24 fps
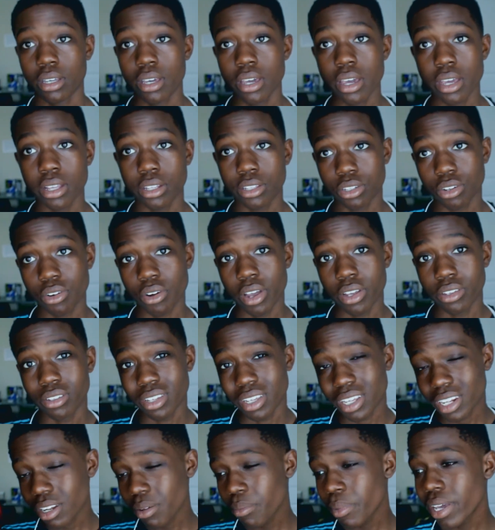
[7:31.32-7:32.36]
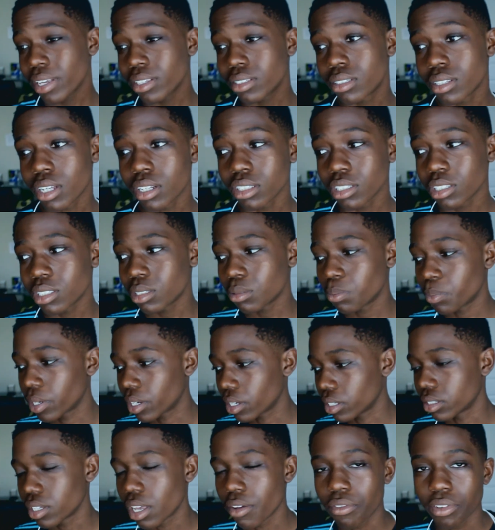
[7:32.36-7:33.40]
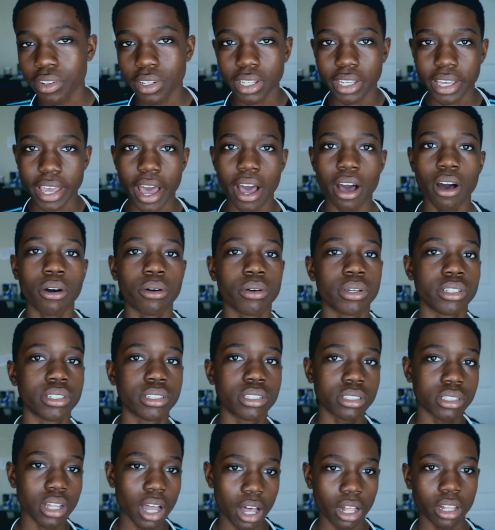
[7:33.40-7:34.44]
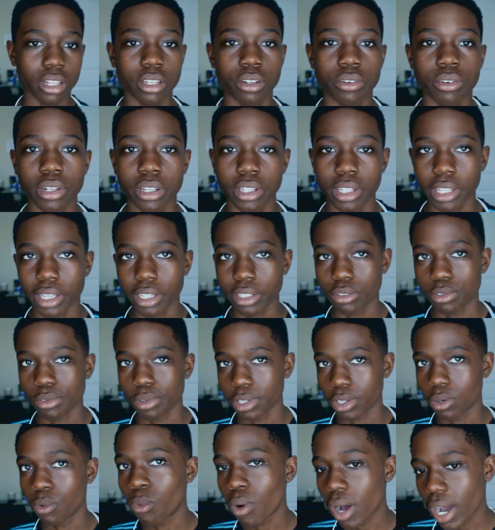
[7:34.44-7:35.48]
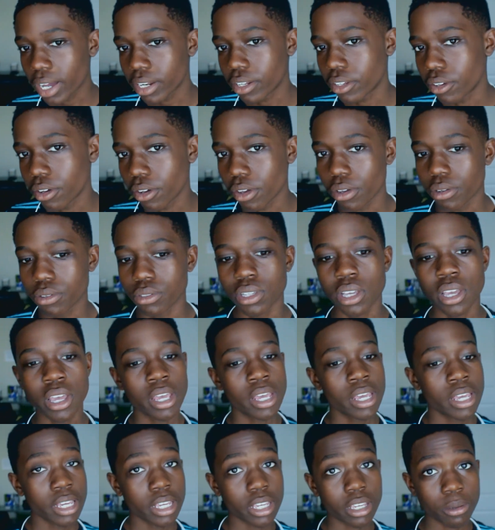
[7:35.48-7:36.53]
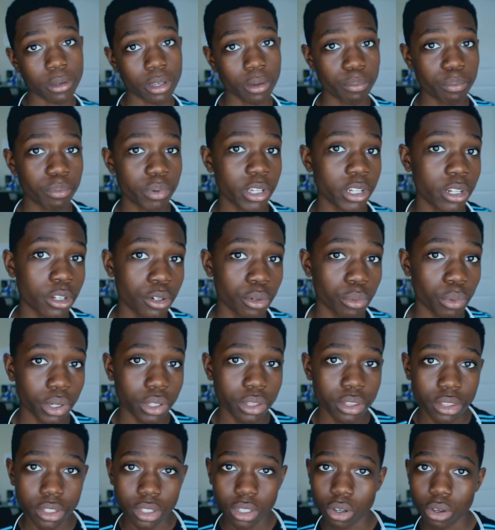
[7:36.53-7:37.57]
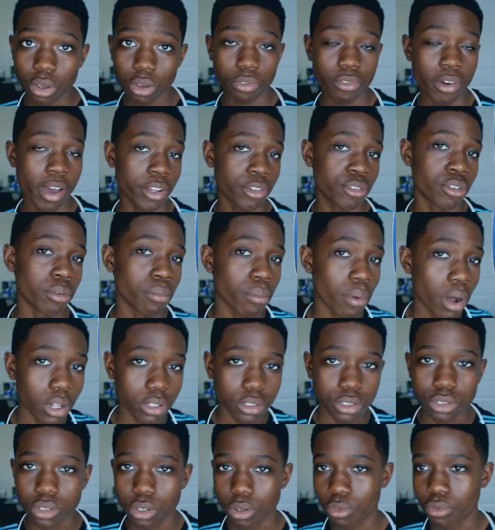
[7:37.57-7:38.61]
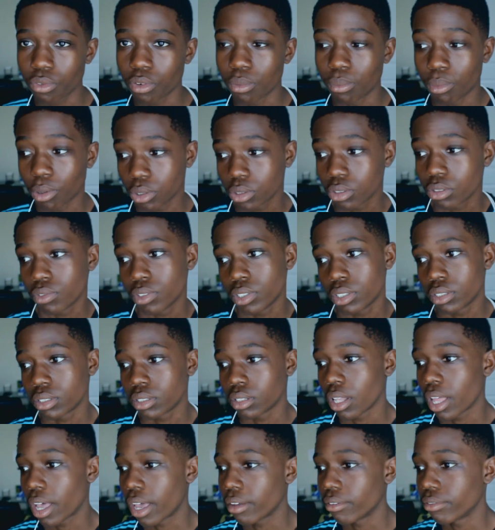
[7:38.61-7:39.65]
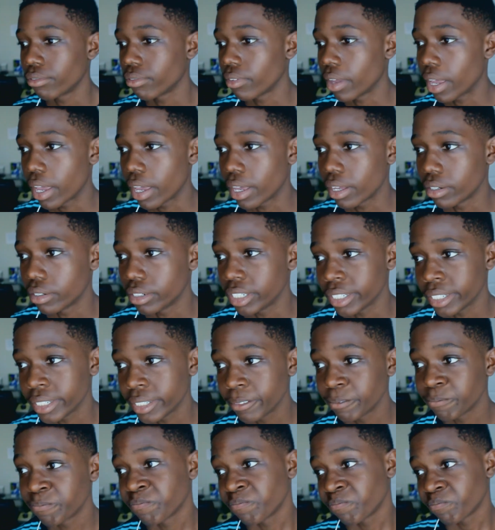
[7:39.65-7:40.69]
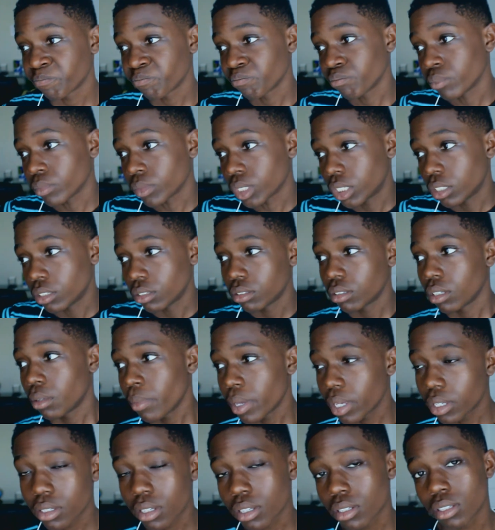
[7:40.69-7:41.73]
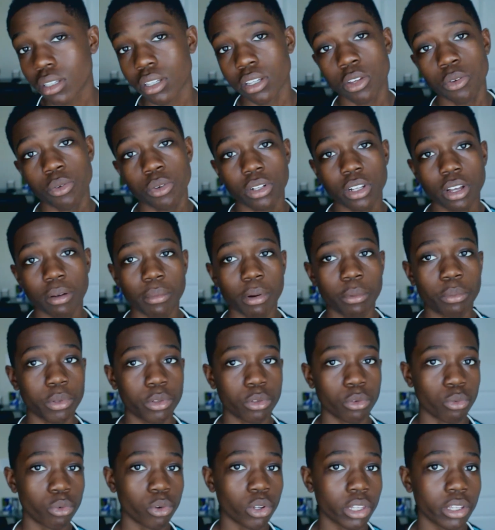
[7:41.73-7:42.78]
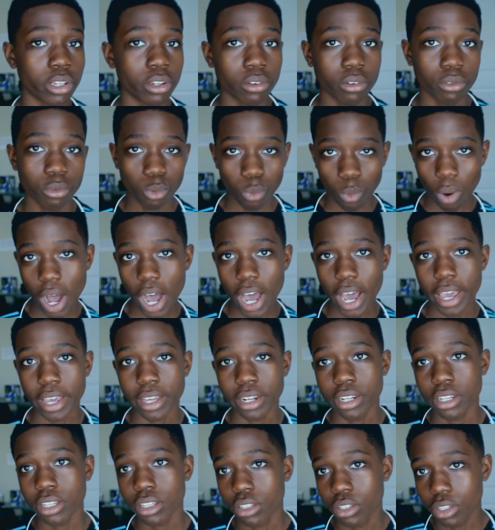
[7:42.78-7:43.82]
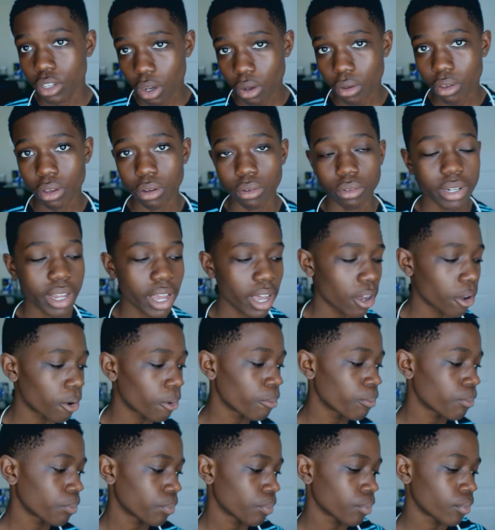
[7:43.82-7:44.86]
it's crazy, and it makes sense because Evan Nagao, his style, he really likes really wide yo-yos. He competed with the Yoyofactory monster for most of his life, and it makes sense that he would come up with a really wide yo-yo. Now,